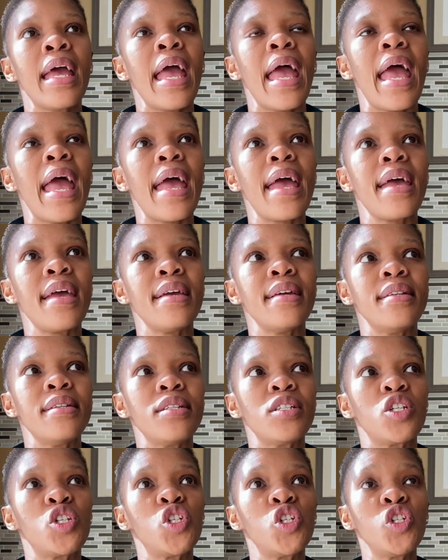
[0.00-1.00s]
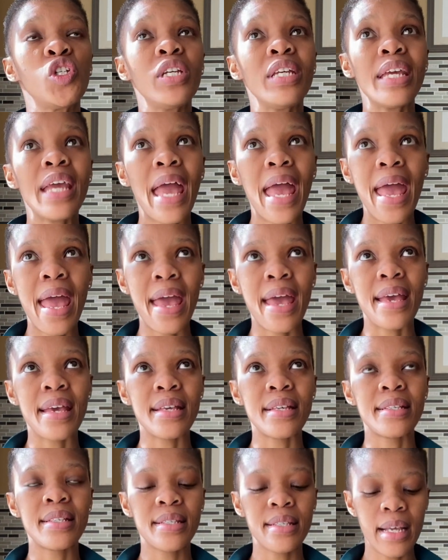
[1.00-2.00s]
and she
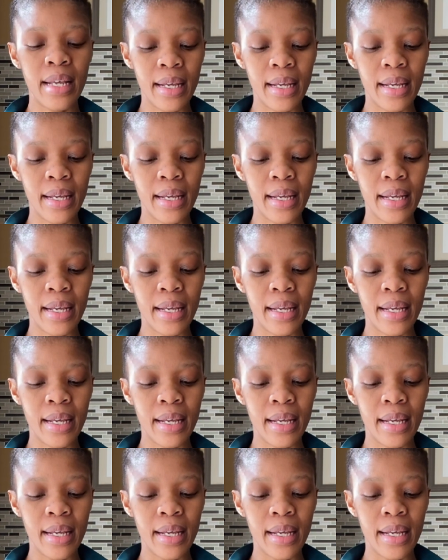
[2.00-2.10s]
has